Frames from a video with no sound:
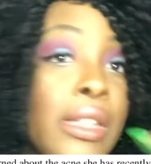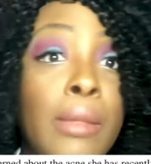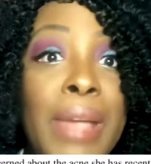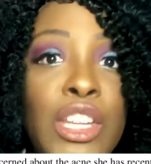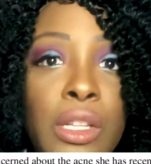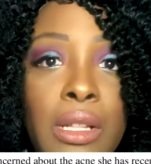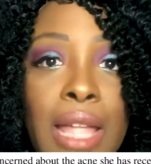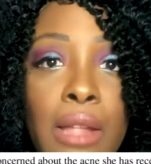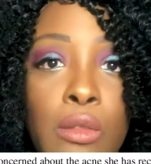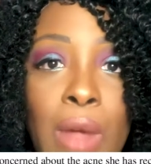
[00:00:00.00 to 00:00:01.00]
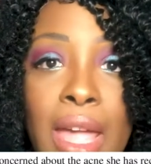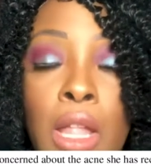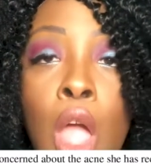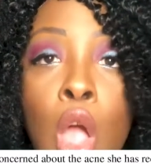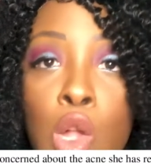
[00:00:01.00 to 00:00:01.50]
sebaceous glands, right?
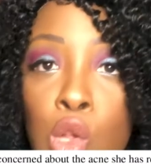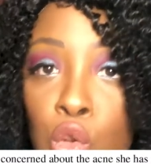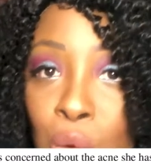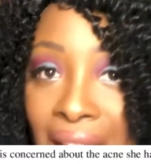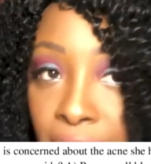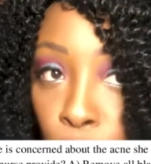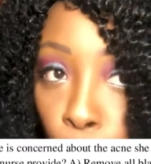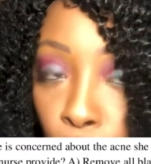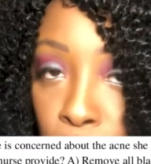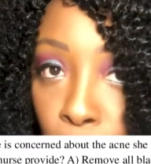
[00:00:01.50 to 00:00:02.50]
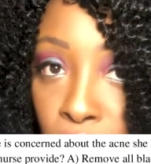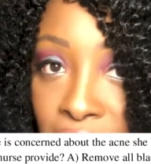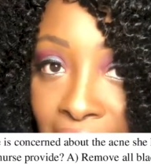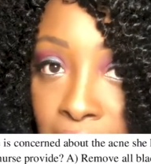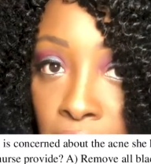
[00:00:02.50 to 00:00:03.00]
So you have oil
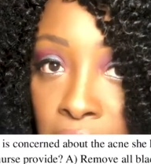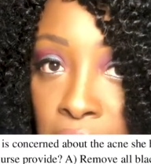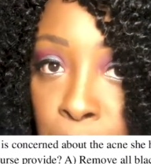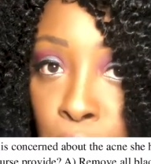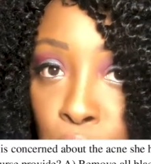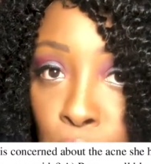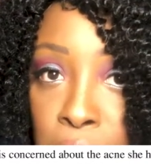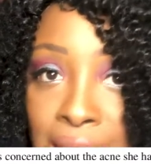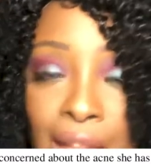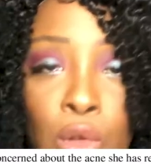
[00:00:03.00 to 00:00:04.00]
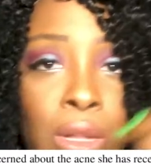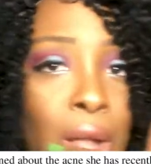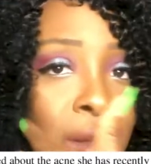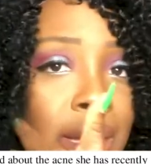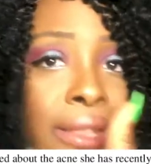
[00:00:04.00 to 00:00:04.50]
that is produced not only
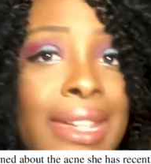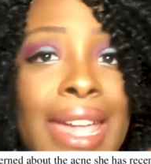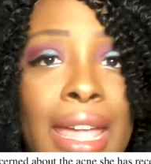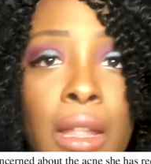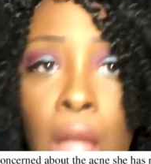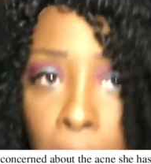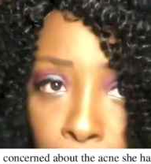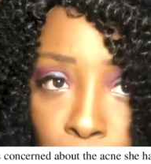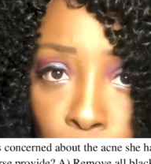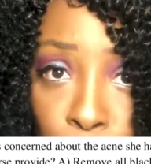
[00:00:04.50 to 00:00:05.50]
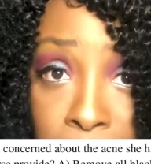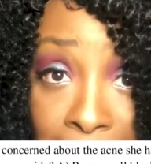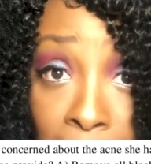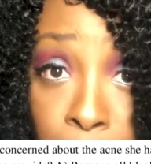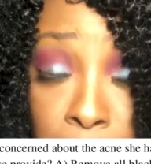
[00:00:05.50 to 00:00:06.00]
on the skin, but on your
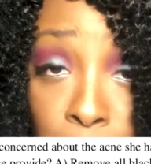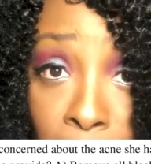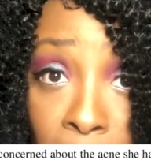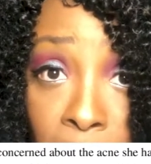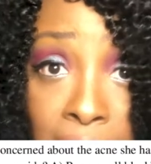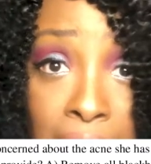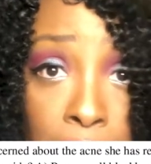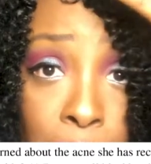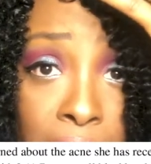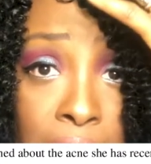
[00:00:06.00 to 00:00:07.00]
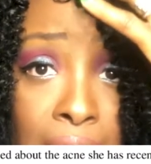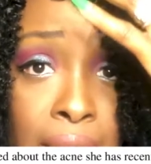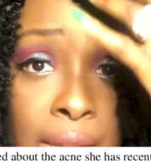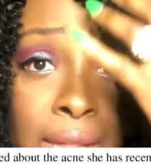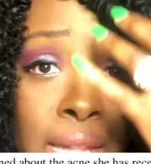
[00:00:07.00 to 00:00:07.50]
scalp as well. And guess what it does? It's